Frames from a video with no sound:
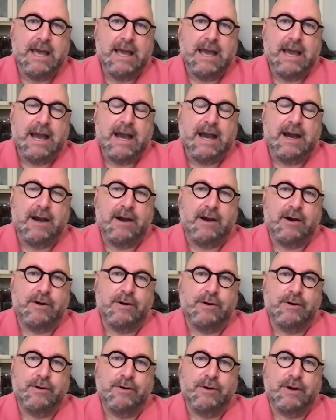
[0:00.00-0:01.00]

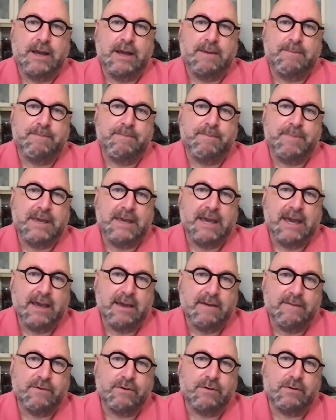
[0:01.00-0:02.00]
our
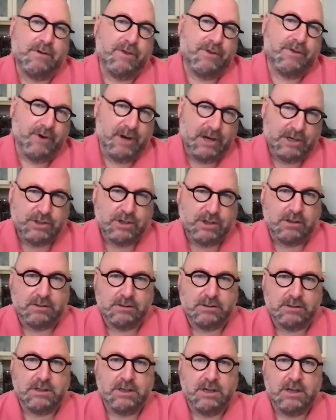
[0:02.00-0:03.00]
behavioral
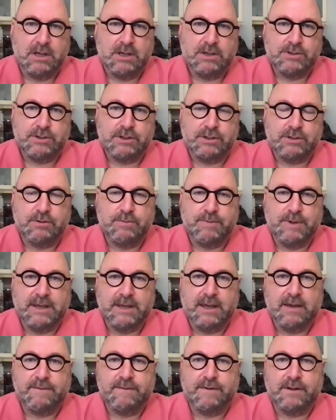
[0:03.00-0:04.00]
threshold. So do be
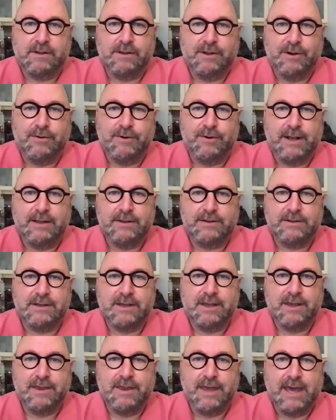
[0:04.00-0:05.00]
careful around
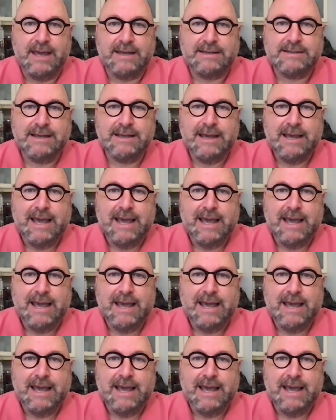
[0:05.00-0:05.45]
that.